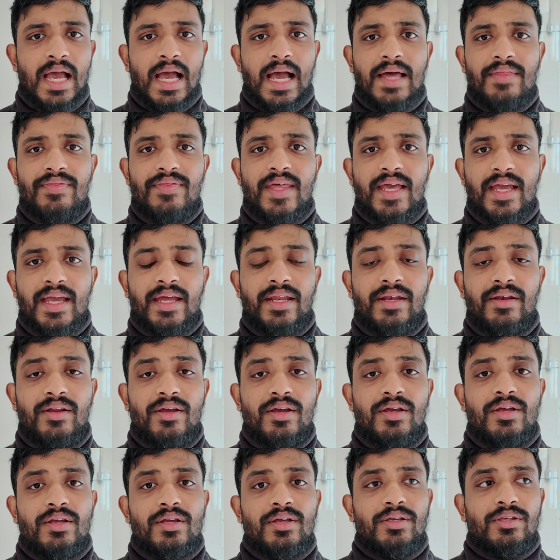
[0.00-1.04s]
and
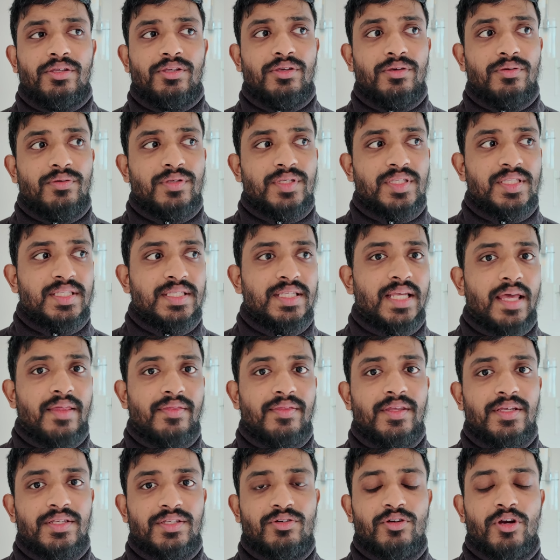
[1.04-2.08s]
then you
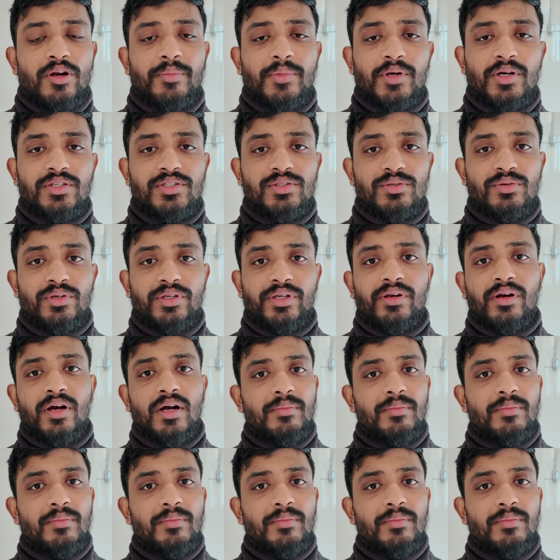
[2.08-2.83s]
set this Chromecast audio